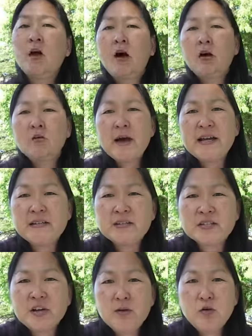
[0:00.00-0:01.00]
All right,
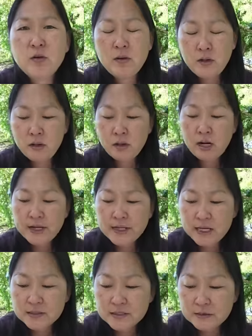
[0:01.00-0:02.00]
so I
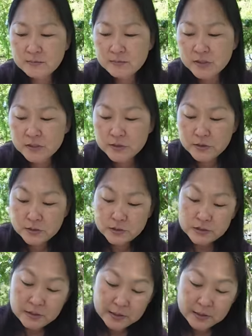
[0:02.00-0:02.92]
got some desserts.